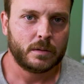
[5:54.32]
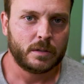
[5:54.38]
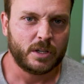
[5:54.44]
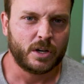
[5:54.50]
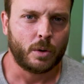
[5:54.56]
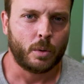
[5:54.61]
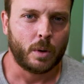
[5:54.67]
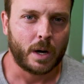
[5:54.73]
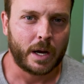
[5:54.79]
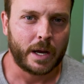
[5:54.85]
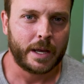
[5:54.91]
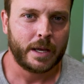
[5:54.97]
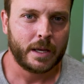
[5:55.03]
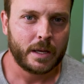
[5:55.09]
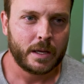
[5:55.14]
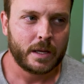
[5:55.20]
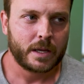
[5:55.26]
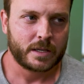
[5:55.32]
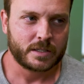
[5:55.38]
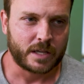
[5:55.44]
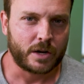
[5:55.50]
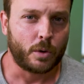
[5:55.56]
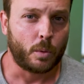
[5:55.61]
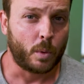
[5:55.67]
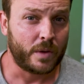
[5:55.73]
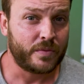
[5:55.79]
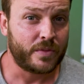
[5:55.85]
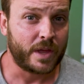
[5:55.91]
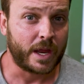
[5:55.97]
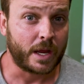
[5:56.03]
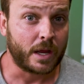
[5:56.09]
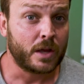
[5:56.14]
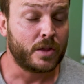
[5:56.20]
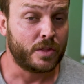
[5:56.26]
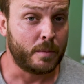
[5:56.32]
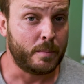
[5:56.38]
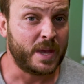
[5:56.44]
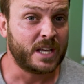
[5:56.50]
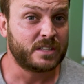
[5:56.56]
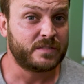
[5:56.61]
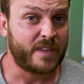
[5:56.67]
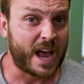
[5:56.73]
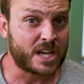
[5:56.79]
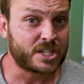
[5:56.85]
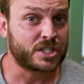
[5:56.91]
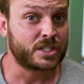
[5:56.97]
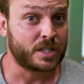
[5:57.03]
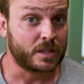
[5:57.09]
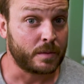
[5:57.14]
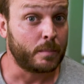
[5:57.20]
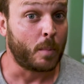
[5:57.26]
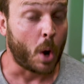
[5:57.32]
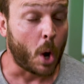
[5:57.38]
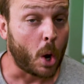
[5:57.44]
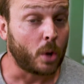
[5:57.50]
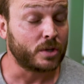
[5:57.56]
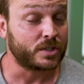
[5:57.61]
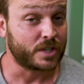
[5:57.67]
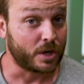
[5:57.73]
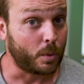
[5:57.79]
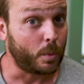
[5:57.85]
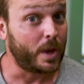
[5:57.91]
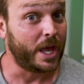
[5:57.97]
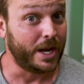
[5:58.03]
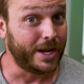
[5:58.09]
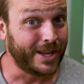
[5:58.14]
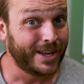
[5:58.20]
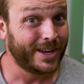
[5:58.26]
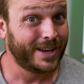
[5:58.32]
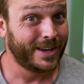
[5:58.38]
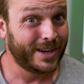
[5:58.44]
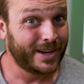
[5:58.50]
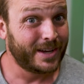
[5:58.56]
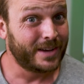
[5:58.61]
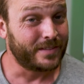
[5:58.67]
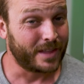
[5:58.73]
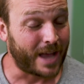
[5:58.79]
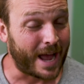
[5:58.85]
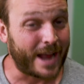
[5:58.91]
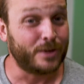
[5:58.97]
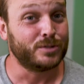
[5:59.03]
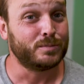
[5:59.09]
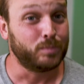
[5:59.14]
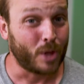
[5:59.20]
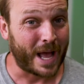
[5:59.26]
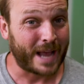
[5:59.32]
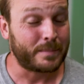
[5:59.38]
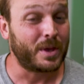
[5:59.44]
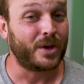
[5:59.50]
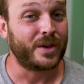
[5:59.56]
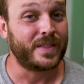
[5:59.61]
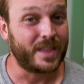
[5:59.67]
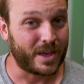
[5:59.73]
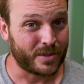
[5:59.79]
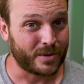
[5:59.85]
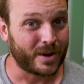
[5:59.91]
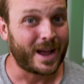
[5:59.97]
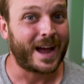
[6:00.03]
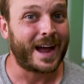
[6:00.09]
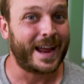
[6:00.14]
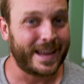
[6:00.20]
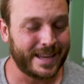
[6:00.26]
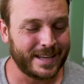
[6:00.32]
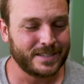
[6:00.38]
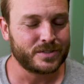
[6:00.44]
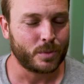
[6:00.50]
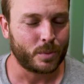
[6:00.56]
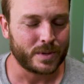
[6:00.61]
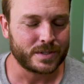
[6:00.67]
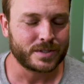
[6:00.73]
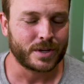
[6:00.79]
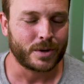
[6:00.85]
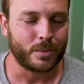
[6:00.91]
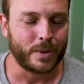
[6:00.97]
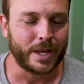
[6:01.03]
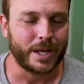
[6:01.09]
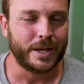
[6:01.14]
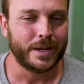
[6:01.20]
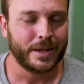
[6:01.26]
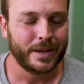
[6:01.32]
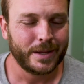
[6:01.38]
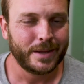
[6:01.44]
You know why? Because I know one thing, the biggest fascist of them all is gonna win. The guy who's blackmailing the other guy, he's the one that's gonna win.